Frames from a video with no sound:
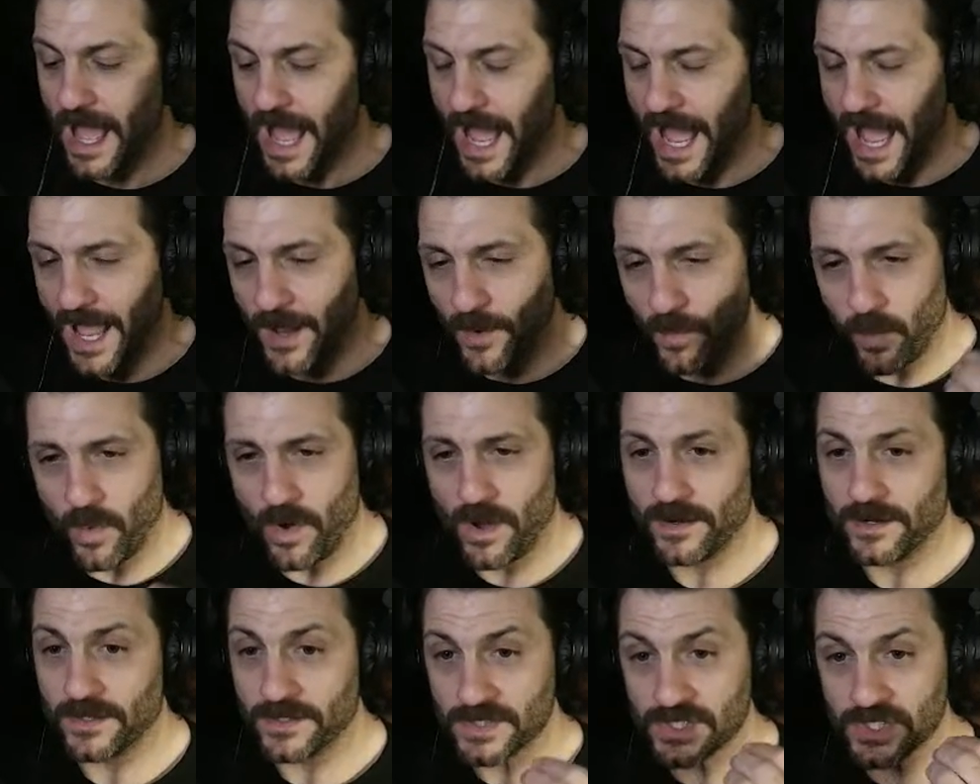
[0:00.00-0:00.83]
I
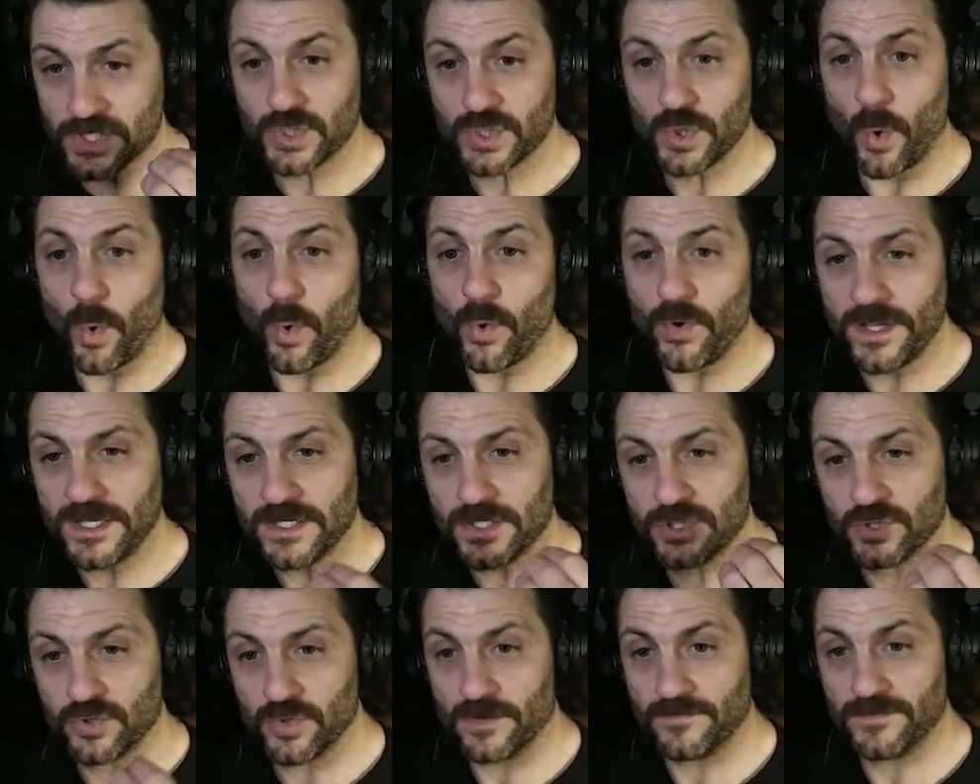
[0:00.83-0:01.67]
want a
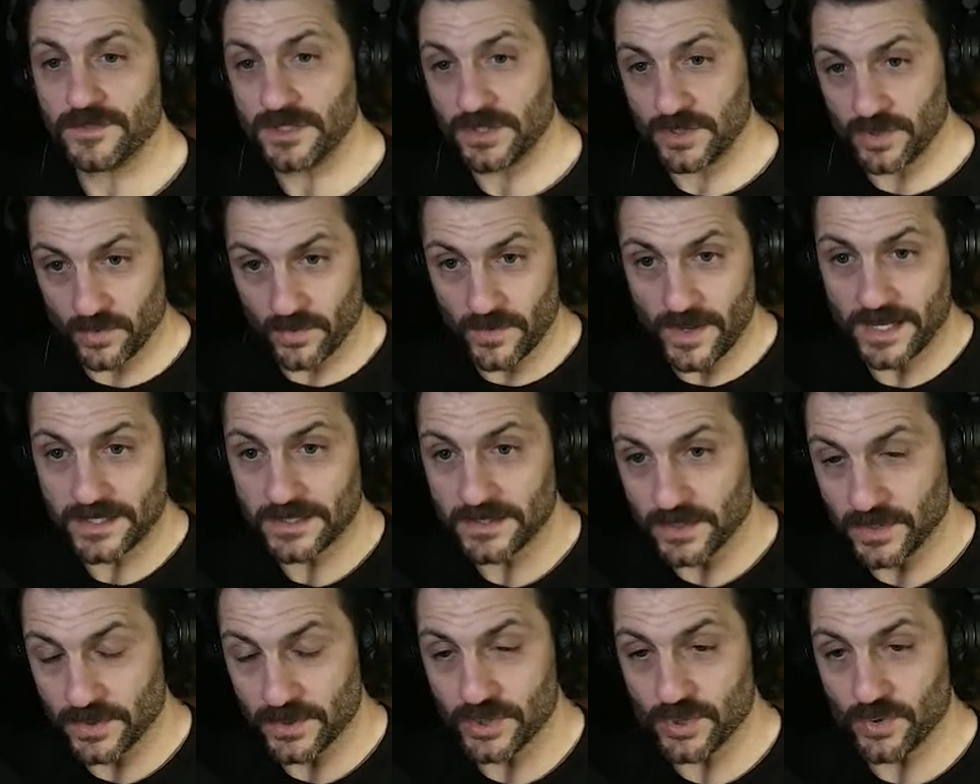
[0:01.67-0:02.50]
story-driven
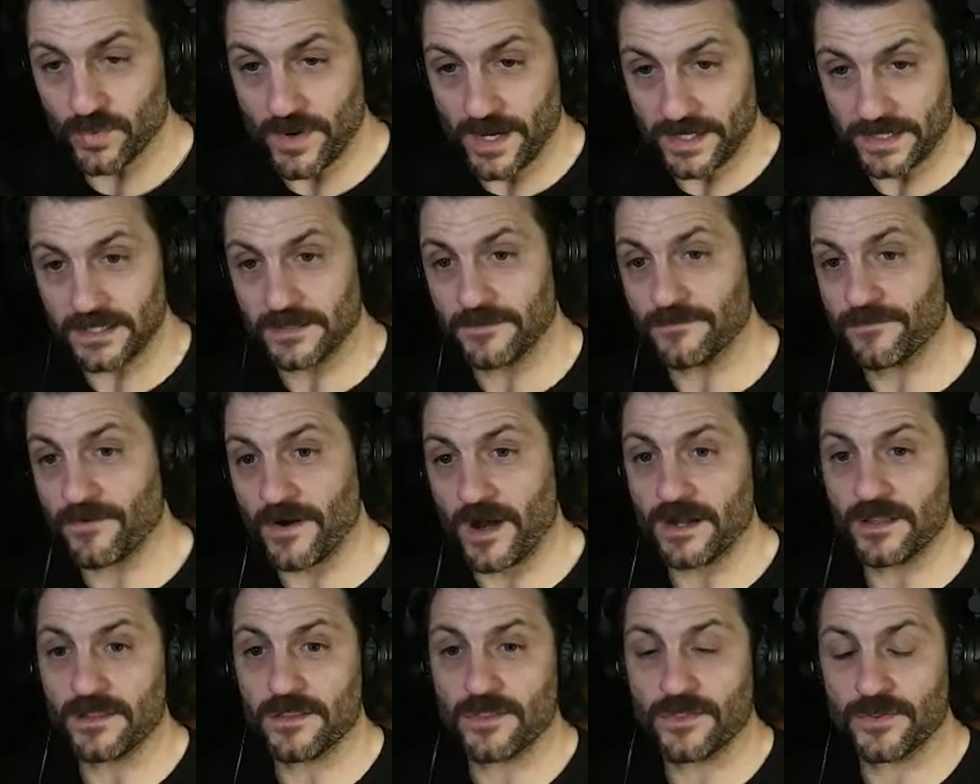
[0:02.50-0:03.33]
director directing
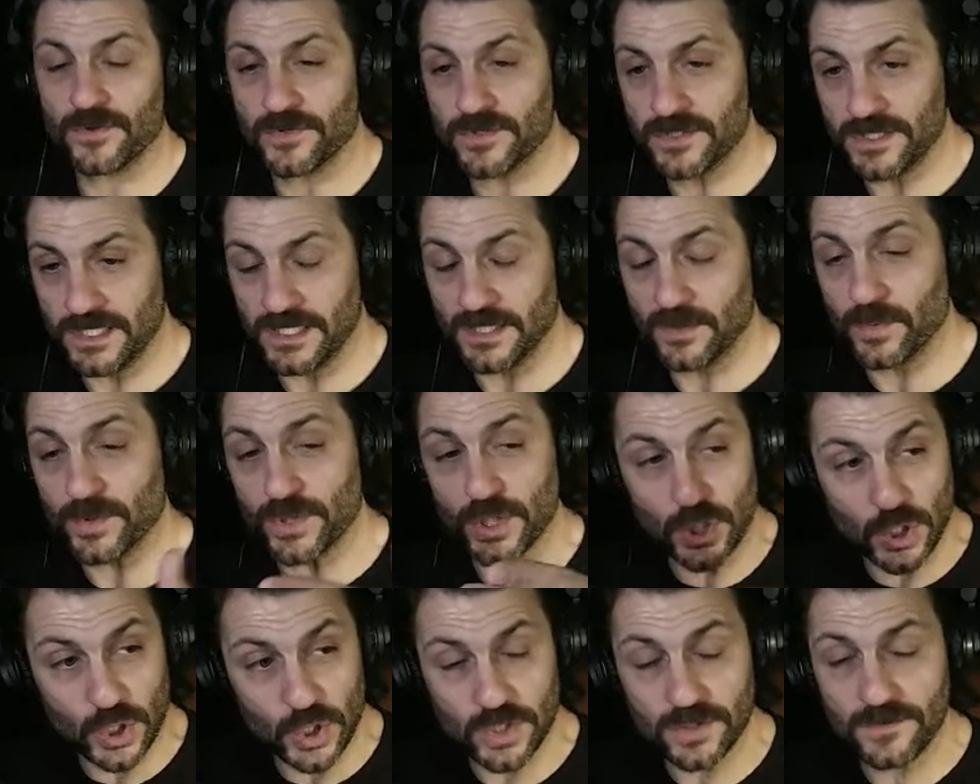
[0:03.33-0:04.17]
Friday the 13th with
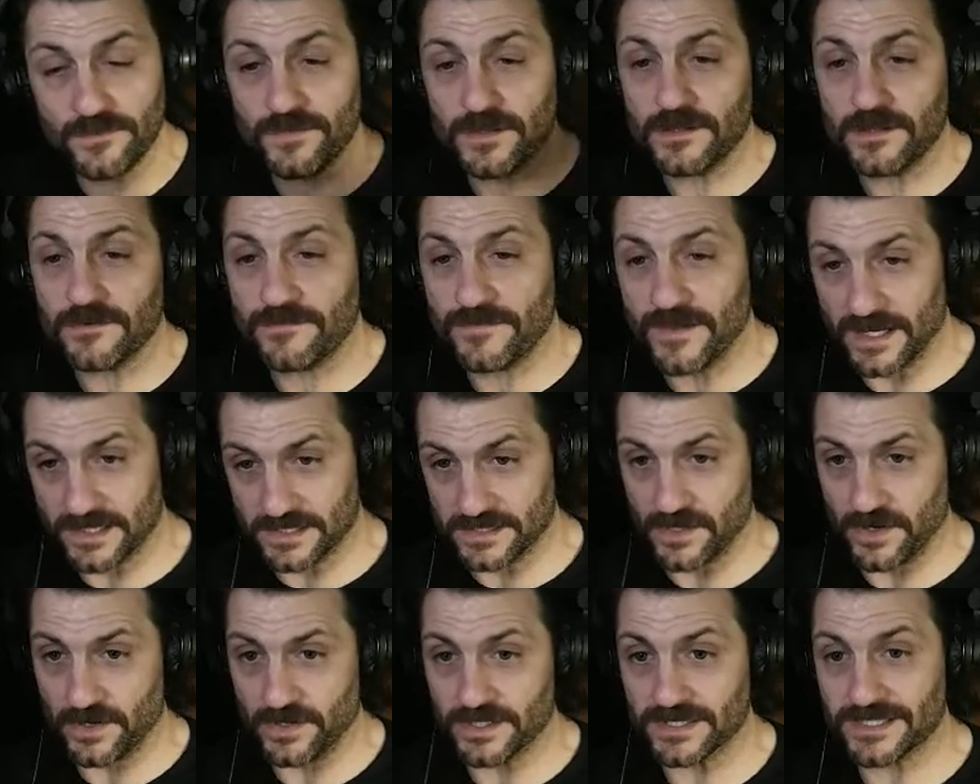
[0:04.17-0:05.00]
a good VFX
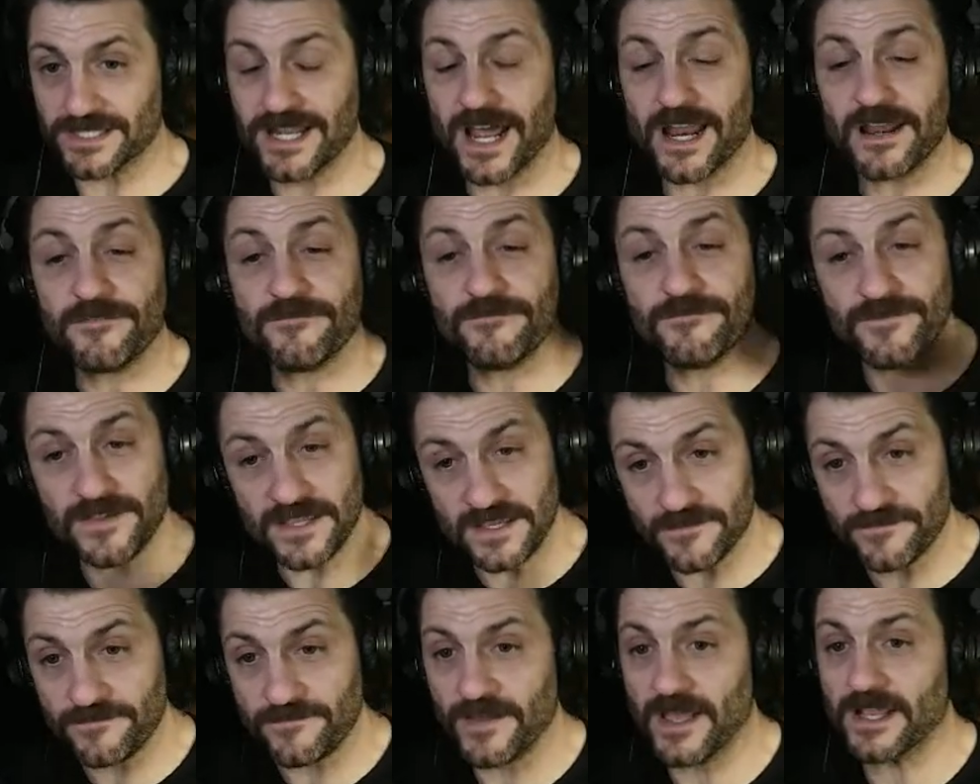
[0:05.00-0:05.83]
artist, not a
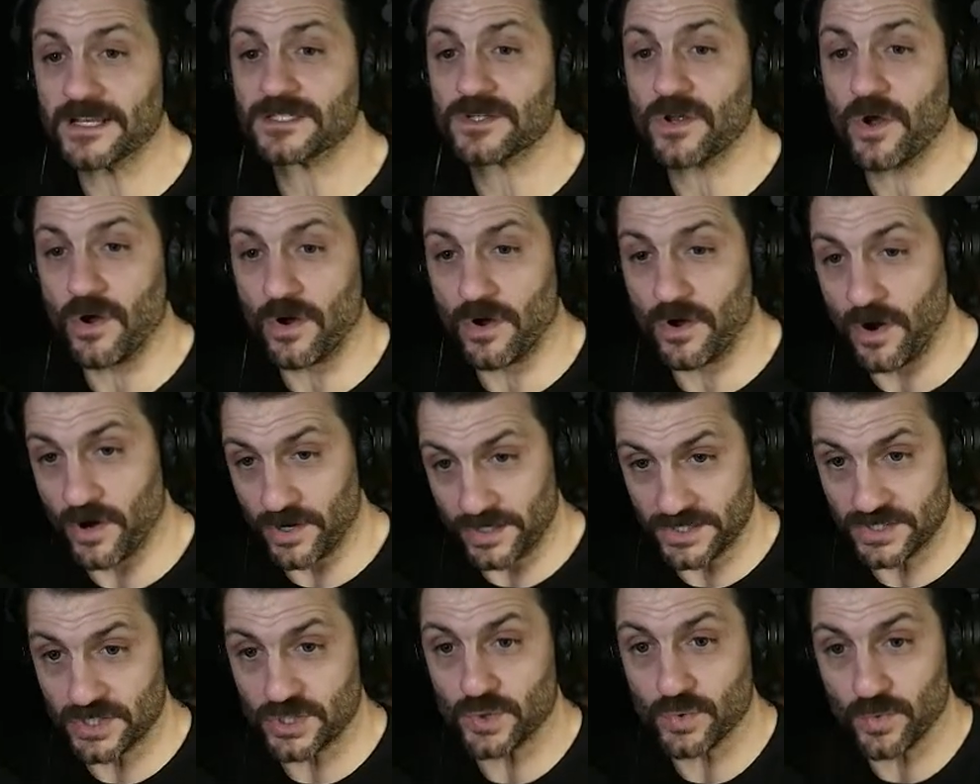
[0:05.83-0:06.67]
VFX
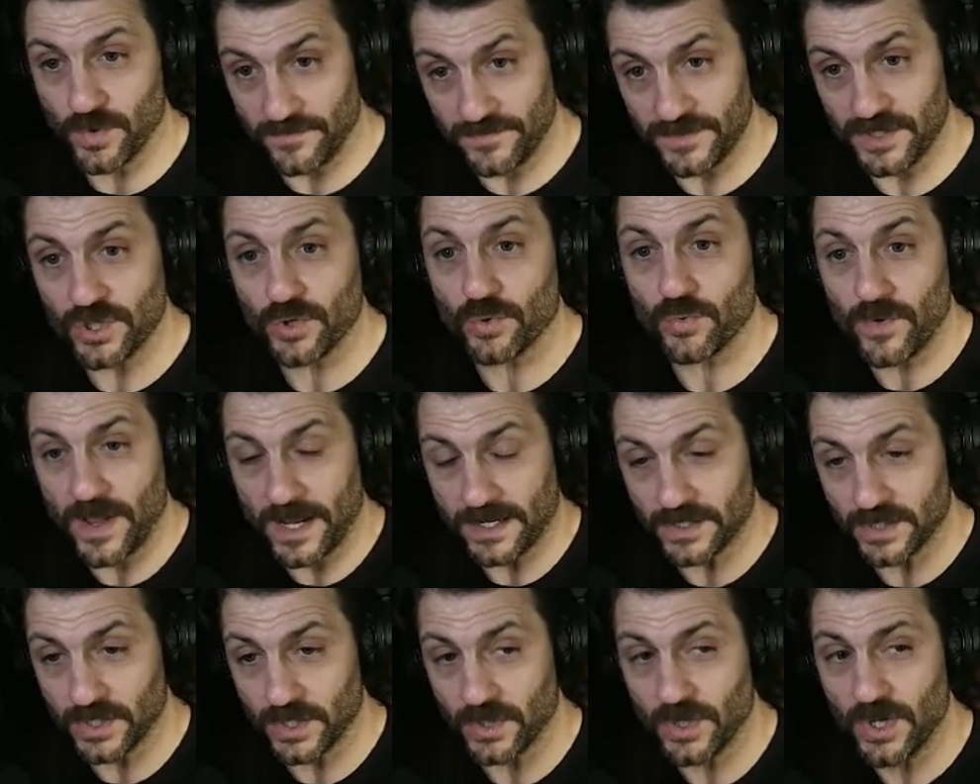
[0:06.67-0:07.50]
artist-driven
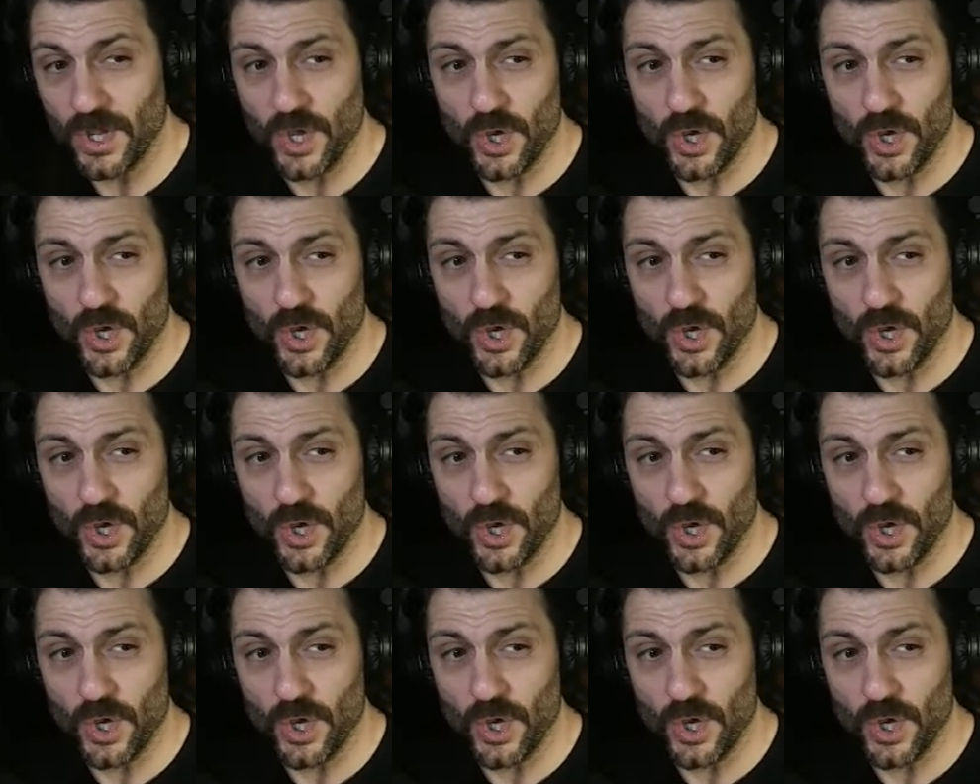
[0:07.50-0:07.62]
director